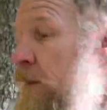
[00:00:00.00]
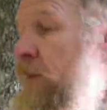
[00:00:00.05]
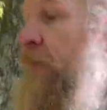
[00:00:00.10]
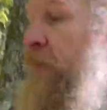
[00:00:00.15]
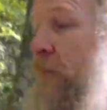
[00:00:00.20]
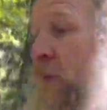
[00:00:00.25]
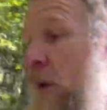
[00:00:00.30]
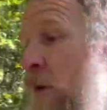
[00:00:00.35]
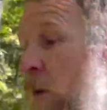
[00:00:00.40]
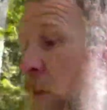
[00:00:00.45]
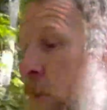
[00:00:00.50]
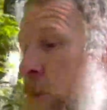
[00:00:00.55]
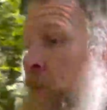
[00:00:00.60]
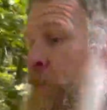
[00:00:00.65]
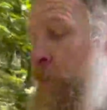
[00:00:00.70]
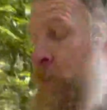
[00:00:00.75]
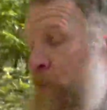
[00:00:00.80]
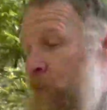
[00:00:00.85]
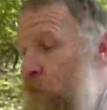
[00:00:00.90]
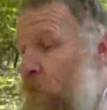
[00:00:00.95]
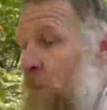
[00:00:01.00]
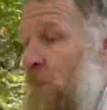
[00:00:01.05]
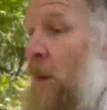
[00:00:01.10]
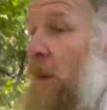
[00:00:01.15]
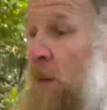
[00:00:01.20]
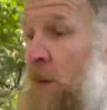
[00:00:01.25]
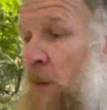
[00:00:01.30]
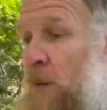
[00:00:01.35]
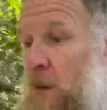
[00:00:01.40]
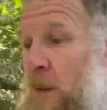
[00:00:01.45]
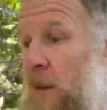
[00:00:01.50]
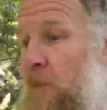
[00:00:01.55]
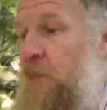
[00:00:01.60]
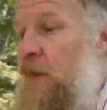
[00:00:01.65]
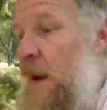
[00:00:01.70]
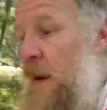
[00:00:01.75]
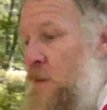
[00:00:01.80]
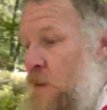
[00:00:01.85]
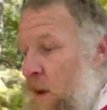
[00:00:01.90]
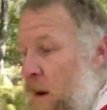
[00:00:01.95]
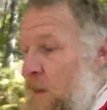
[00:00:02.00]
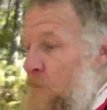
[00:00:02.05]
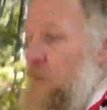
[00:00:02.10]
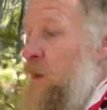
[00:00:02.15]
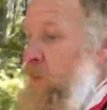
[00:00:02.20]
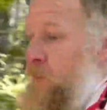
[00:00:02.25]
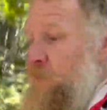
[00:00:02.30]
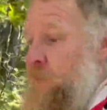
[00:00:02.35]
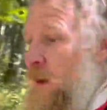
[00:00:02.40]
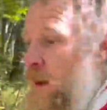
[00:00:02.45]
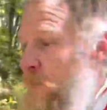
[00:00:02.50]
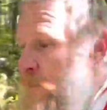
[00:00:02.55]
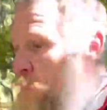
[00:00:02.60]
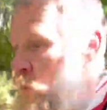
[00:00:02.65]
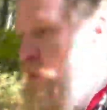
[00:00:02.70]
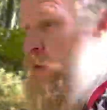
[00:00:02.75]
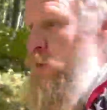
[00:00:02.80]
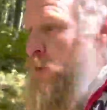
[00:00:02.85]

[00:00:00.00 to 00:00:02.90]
So that's kind of why I'm going to try to push